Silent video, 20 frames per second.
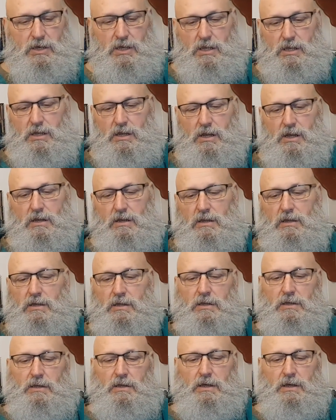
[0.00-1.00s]
in
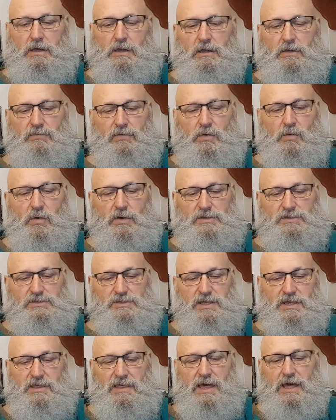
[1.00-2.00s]
if you want to
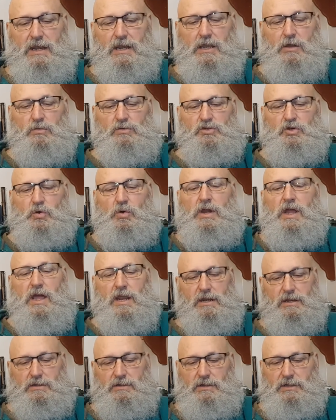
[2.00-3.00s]
say that, he was
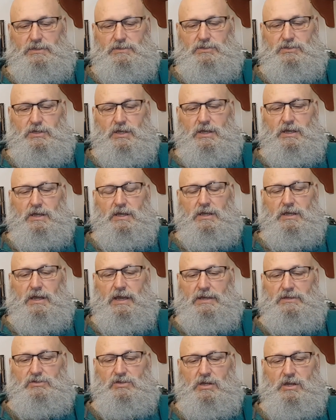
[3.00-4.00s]
created, let's say,
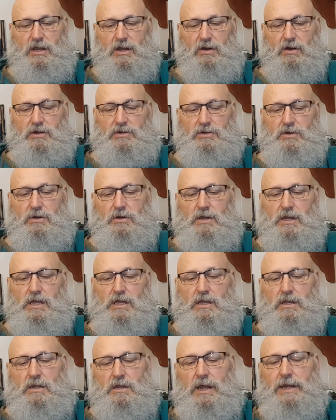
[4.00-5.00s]
as a character
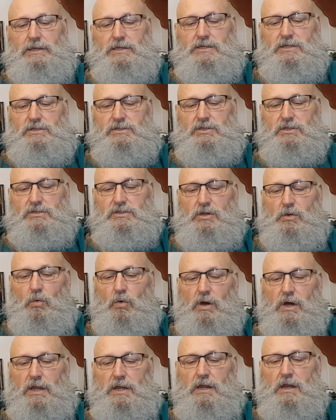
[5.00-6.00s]
in
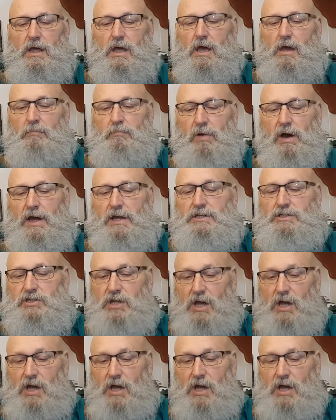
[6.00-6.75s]
1961 by